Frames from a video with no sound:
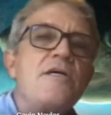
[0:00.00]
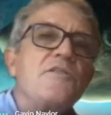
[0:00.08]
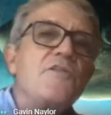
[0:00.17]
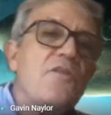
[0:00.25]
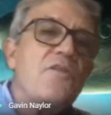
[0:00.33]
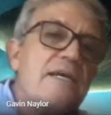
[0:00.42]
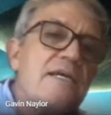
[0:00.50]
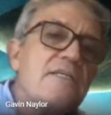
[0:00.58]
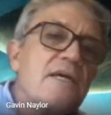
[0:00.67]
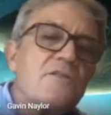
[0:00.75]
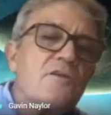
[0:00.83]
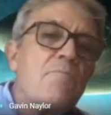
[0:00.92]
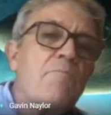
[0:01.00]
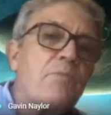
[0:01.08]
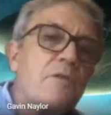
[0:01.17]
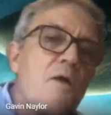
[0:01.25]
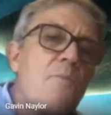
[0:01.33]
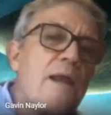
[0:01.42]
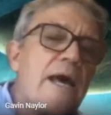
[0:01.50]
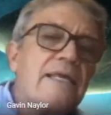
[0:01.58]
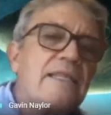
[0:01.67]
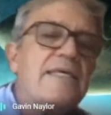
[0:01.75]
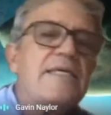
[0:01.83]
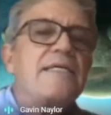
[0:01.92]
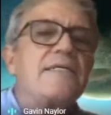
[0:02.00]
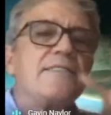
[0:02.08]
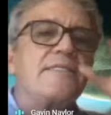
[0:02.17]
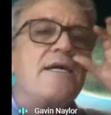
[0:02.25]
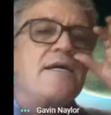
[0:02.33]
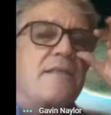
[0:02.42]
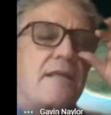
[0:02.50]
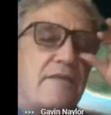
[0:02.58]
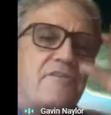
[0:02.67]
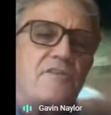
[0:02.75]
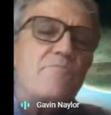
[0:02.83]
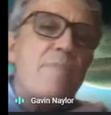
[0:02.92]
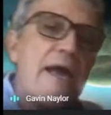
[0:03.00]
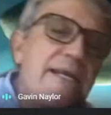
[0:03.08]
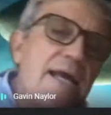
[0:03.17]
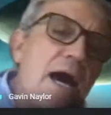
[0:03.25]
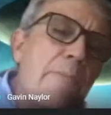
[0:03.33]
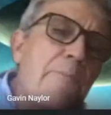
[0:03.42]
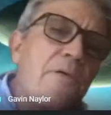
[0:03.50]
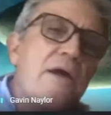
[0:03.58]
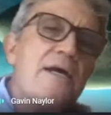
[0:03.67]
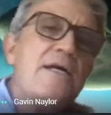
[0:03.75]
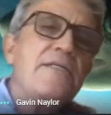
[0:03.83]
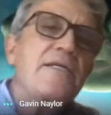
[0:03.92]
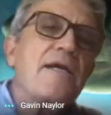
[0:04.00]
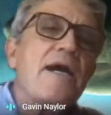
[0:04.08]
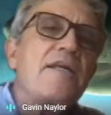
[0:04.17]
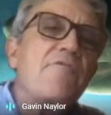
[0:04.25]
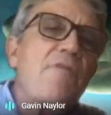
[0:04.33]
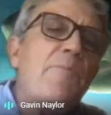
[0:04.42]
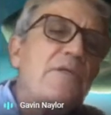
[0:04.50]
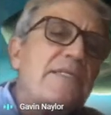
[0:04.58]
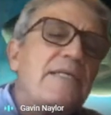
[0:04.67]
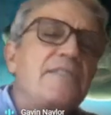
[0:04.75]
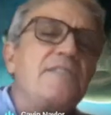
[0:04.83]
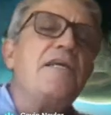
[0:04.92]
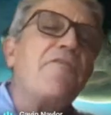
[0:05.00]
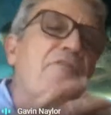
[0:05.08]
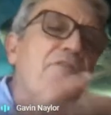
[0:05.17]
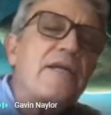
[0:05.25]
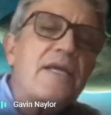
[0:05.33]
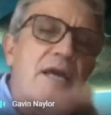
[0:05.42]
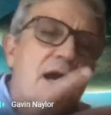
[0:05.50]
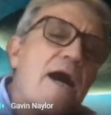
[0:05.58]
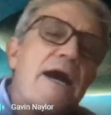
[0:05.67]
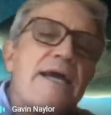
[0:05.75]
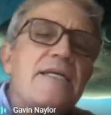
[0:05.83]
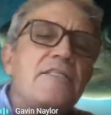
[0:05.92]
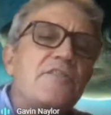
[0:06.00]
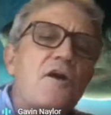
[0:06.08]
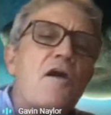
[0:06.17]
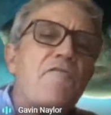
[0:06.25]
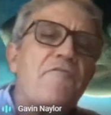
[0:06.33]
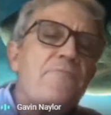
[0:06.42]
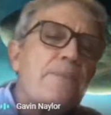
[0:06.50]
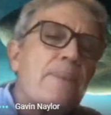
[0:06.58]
So these are sort of blob-like things that I've just made up to kind of represent different kinds of